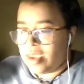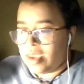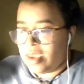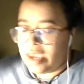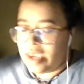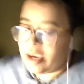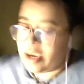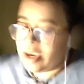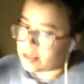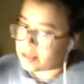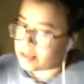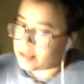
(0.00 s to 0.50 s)

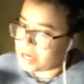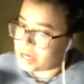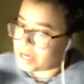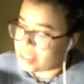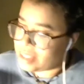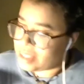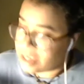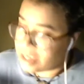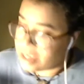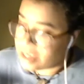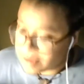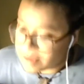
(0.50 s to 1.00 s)
Here's my
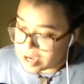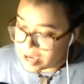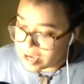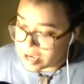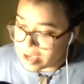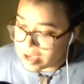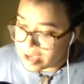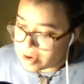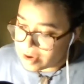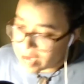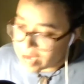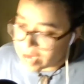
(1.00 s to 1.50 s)
theory,
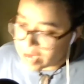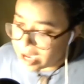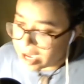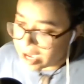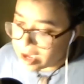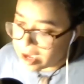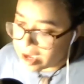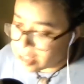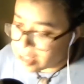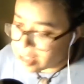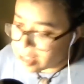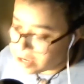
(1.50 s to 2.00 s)

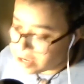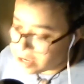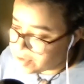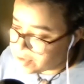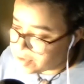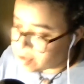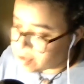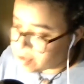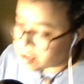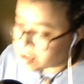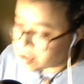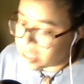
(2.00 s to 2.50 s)
okay? A
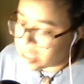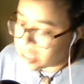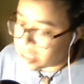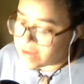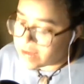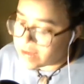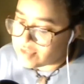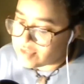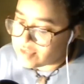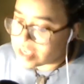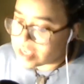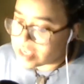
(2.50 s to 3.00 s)
lot
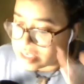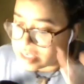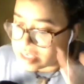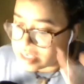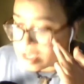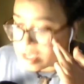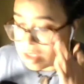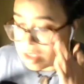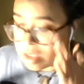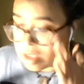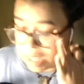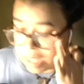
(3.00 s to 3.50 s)
of this,
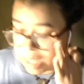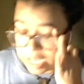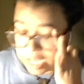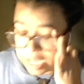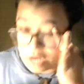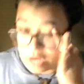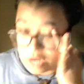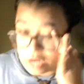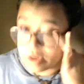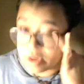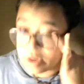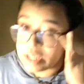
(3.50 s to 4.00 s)
like
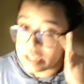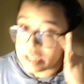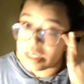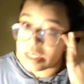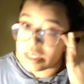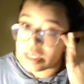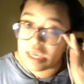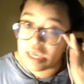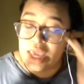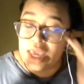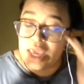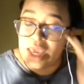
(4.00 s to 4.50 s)
increasing
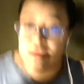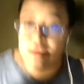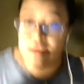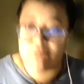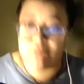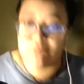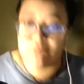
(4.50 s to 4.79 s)
his